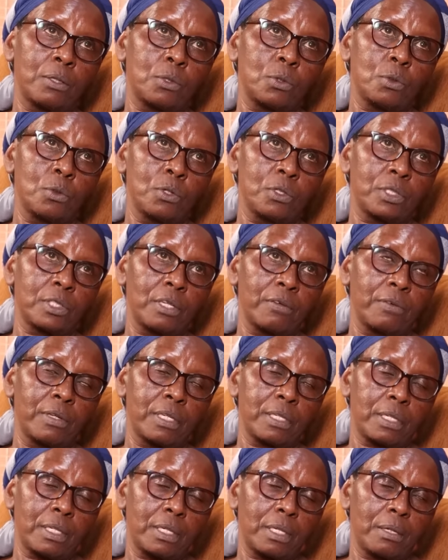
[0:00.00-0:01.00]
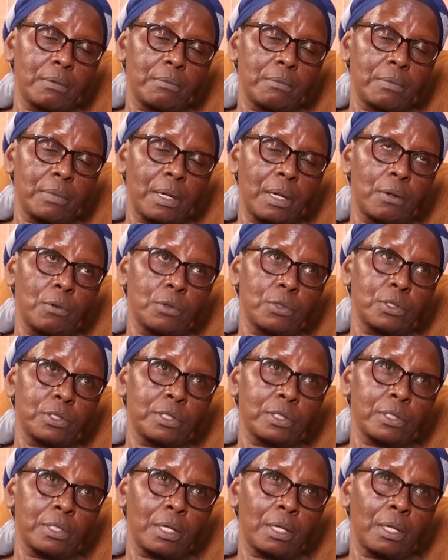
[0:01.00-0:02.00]
2007 came, I
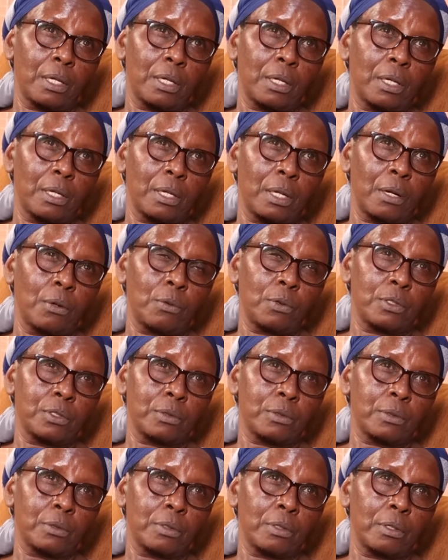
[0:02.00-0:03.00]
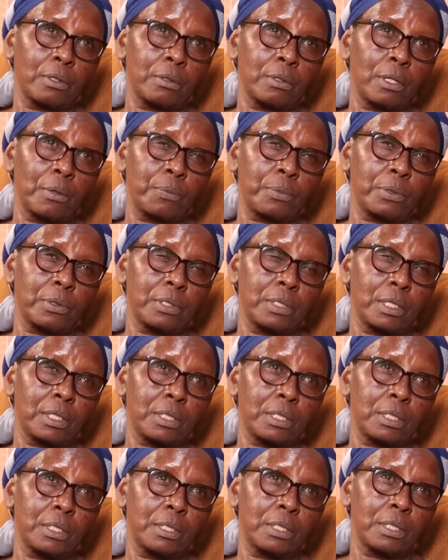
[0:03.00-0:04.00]
was on the
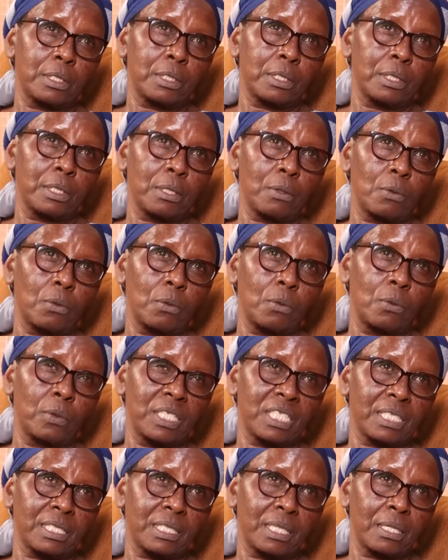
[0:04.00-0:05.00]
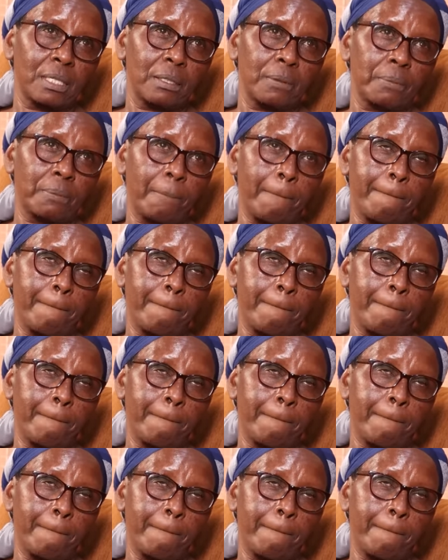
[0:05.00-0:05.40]
project in Western,